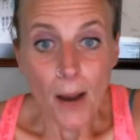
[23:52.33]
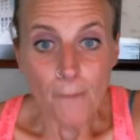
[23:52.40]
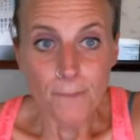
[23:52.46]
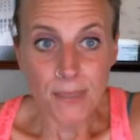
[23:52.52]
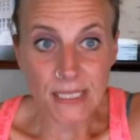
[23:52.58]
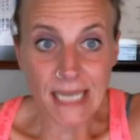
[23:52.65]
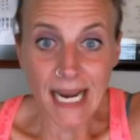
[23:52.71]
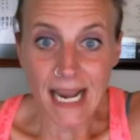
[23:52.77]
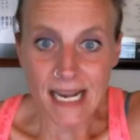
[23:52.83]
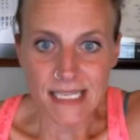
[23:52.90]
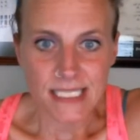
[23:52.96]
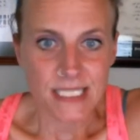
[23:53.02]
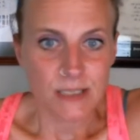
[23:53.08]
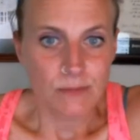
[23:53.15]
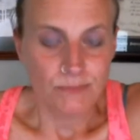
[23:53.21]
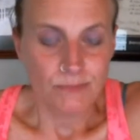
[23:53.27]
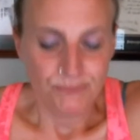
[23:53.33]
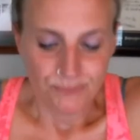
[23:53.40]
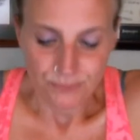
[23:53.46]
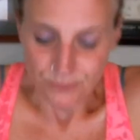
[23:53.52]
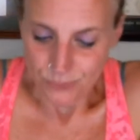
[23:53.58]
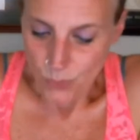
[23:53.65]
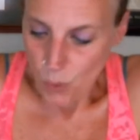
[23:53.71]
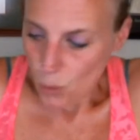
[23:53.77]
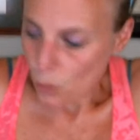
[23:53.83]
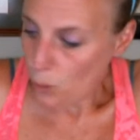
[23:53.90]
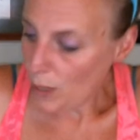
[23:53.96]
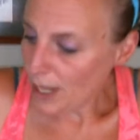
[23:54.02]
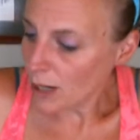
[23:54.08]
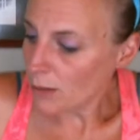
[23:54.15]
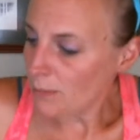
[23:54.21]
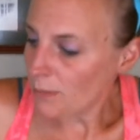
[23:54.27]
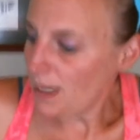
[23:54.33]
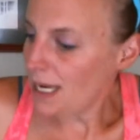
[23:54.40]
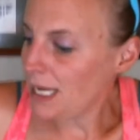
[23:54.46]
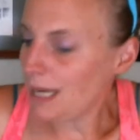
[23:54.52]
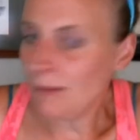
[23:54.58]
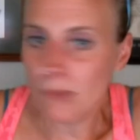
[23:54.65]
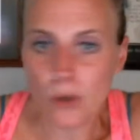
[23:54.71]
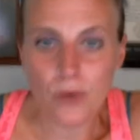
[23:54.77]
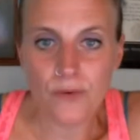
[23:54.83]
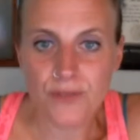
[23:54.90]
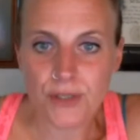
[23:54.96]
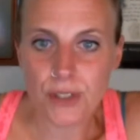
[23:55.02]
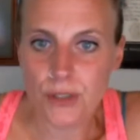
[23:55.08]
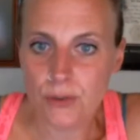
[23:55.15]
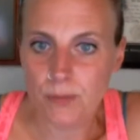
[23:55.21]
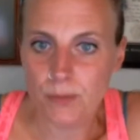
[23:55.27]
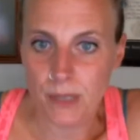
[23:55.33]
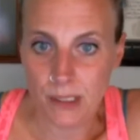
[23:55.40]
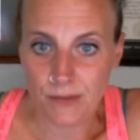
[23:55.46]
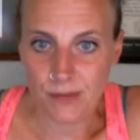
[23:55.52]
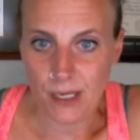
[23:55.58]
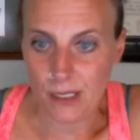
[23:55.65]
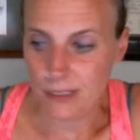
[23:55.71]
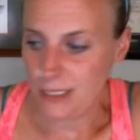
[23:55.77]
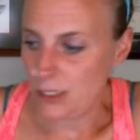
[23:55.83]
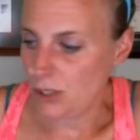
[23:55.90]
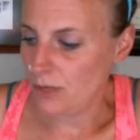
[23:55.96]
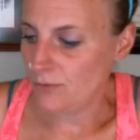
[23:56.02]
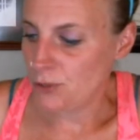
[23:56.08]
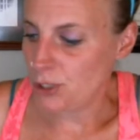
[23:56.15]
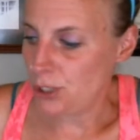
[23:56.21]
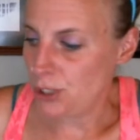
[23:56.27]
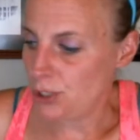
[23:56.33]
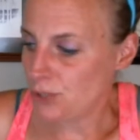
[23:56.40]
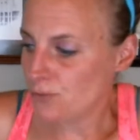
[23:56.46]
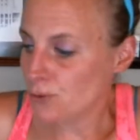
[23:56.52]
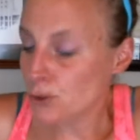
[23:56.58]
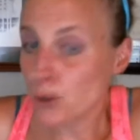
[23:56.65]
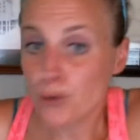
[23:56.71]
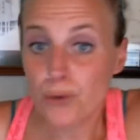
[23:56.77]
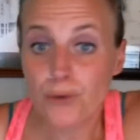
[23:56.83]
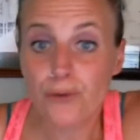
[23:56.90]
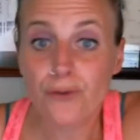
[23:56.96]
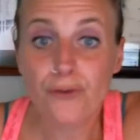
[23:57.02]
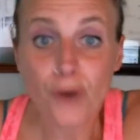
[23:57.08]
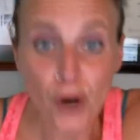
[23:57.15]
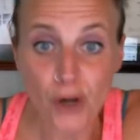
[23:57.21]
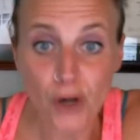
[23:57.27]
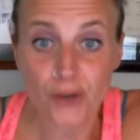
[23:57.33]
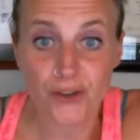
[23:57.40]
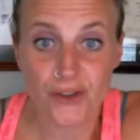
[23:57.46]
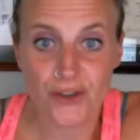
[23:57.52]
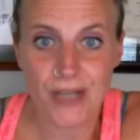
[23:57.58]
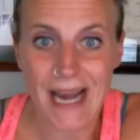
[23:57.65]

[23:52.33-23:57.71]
But guys, we are making moves to do big things here at Virginia for Children's First.